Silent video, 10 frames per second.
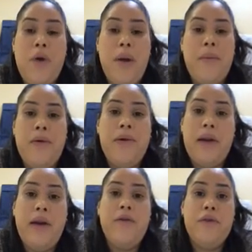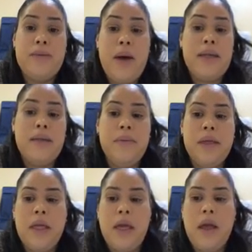primary
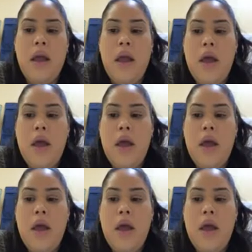responsibility.